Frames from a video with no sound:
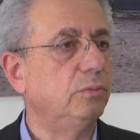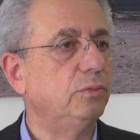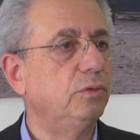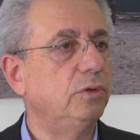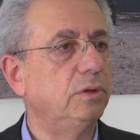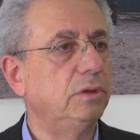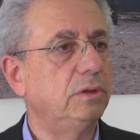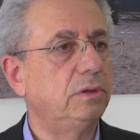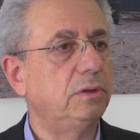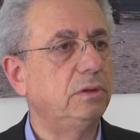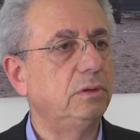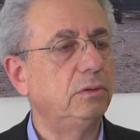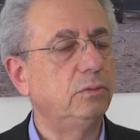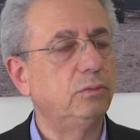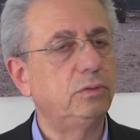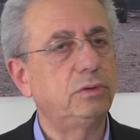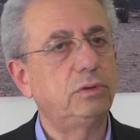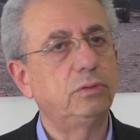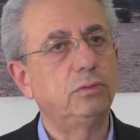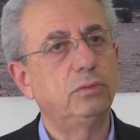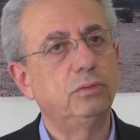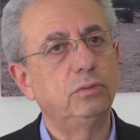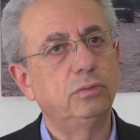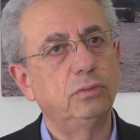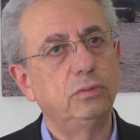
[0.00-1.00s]
community,
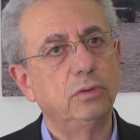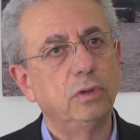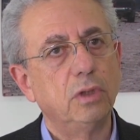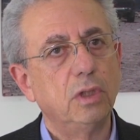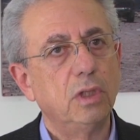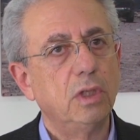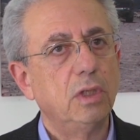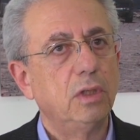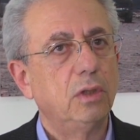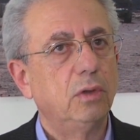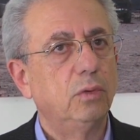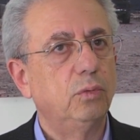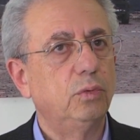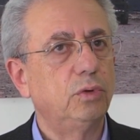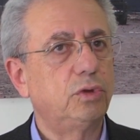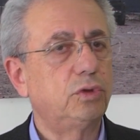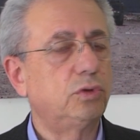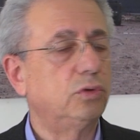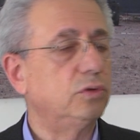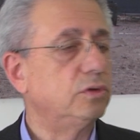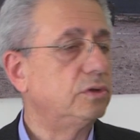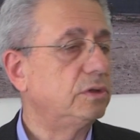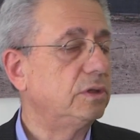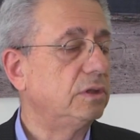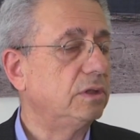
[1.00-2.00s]

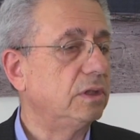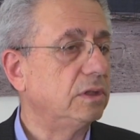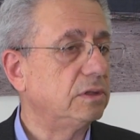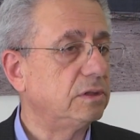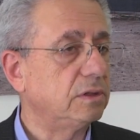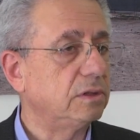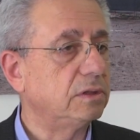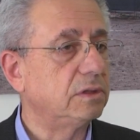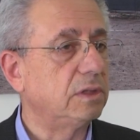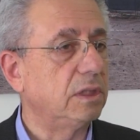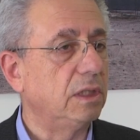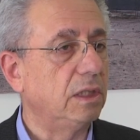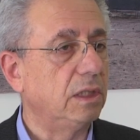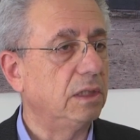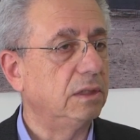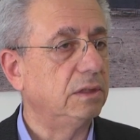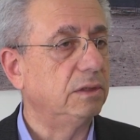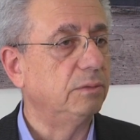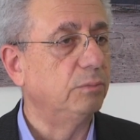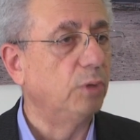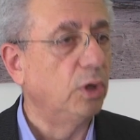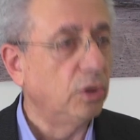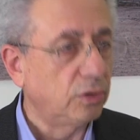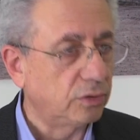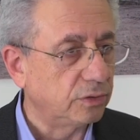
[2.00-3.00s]
which considers Israel a
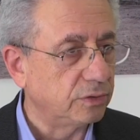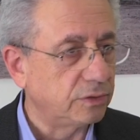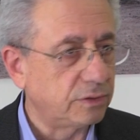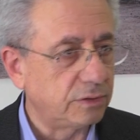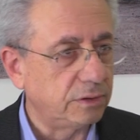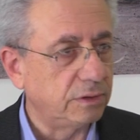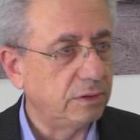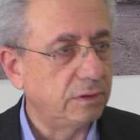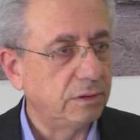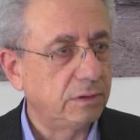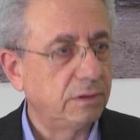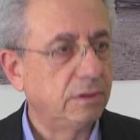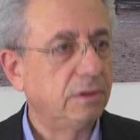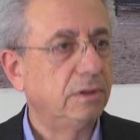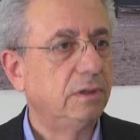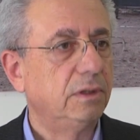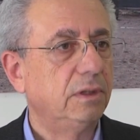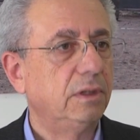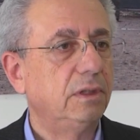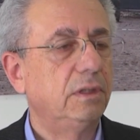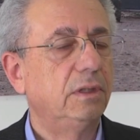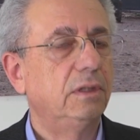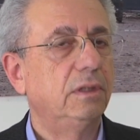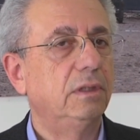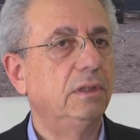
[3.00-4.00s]
democracy,
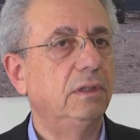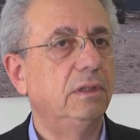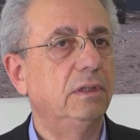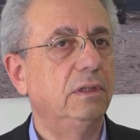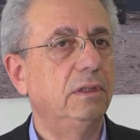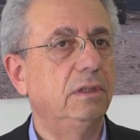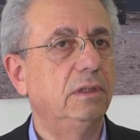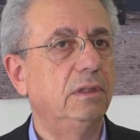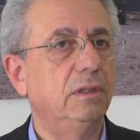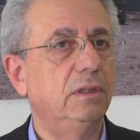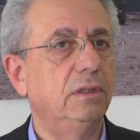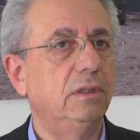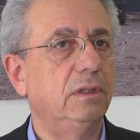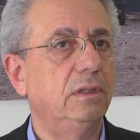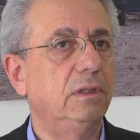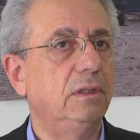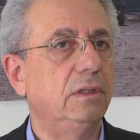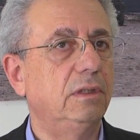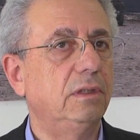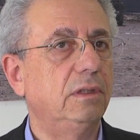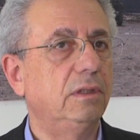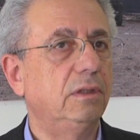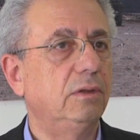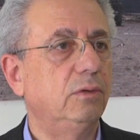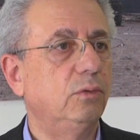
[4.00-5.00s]

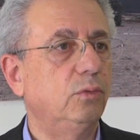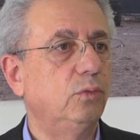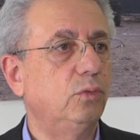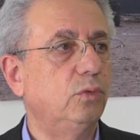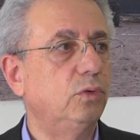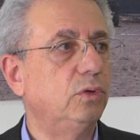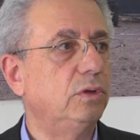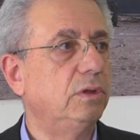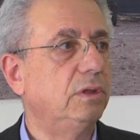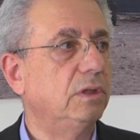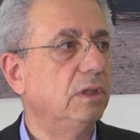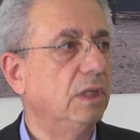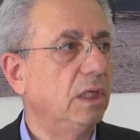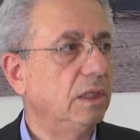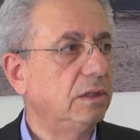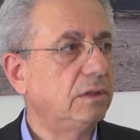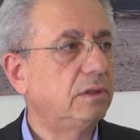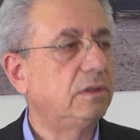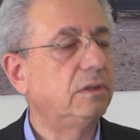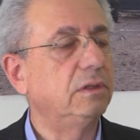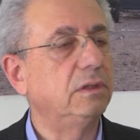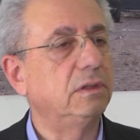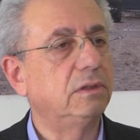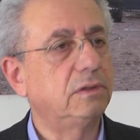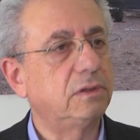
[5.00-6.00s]
would
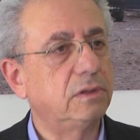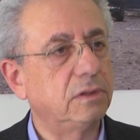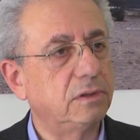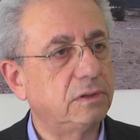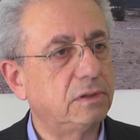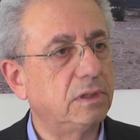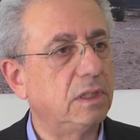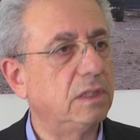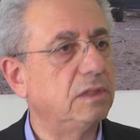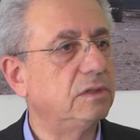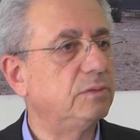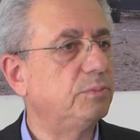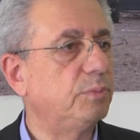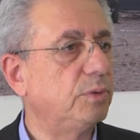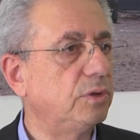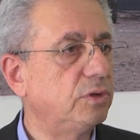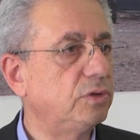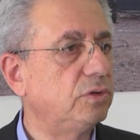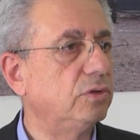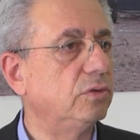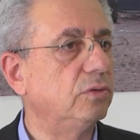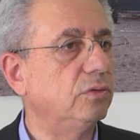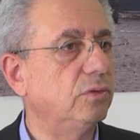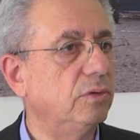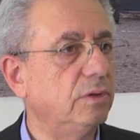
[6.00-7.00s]
not exercise
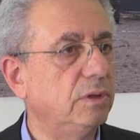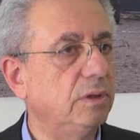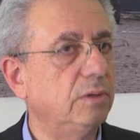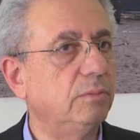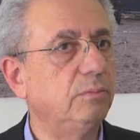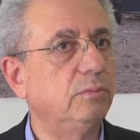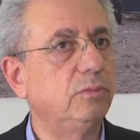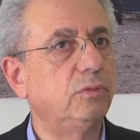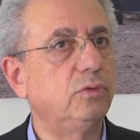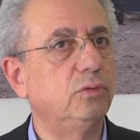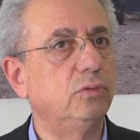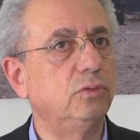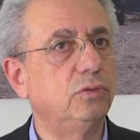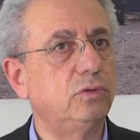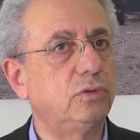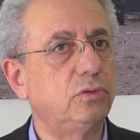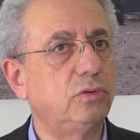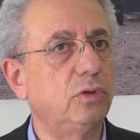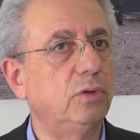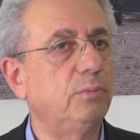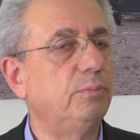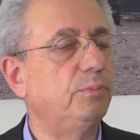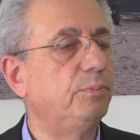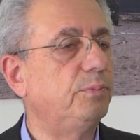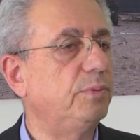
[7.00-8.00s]
pressure on them to
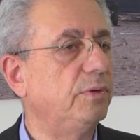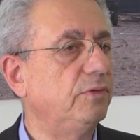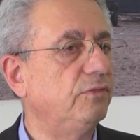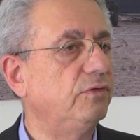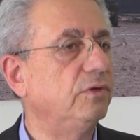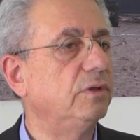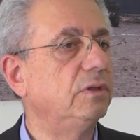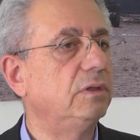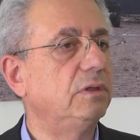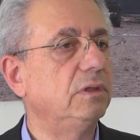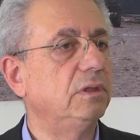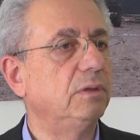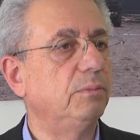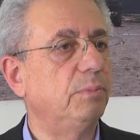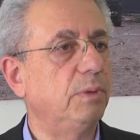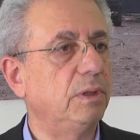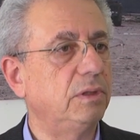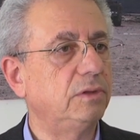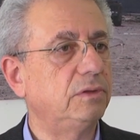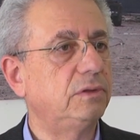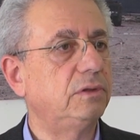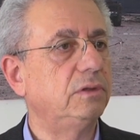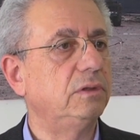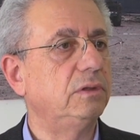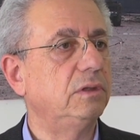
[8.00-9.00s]
stop preventing
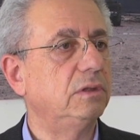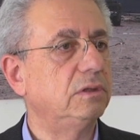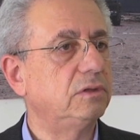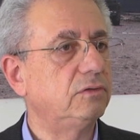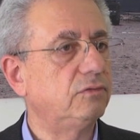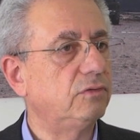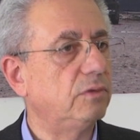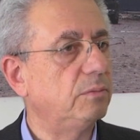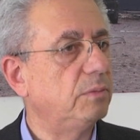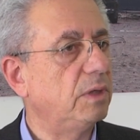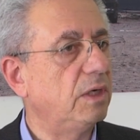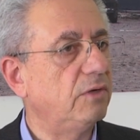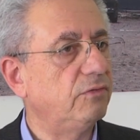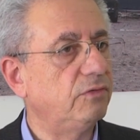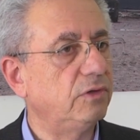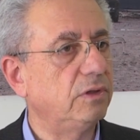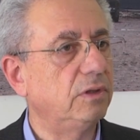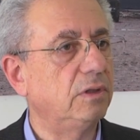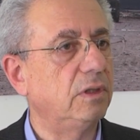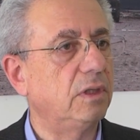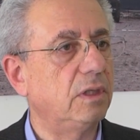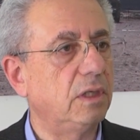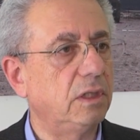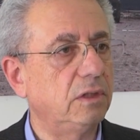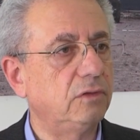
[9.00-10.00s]
Palestinians from
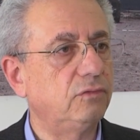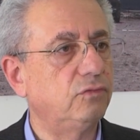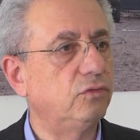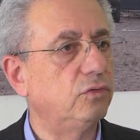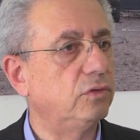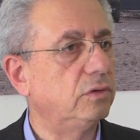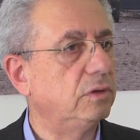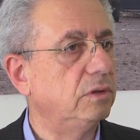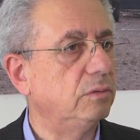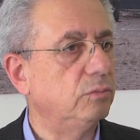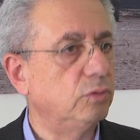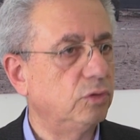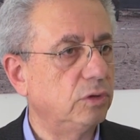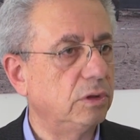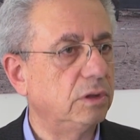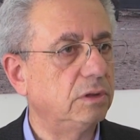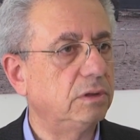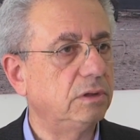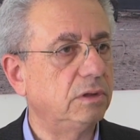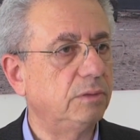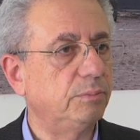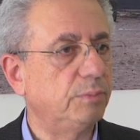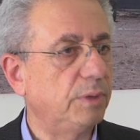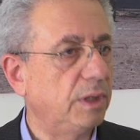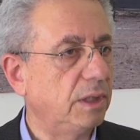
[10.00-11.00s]
having the right for
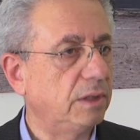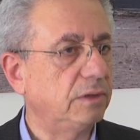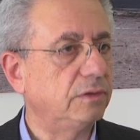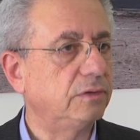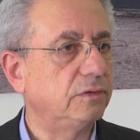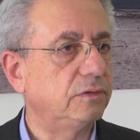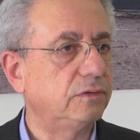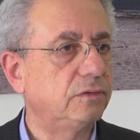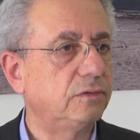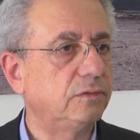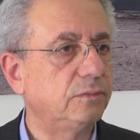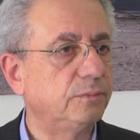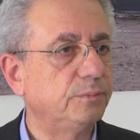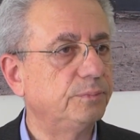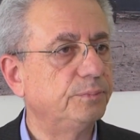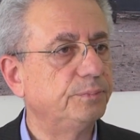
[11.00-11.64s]
democratic practice.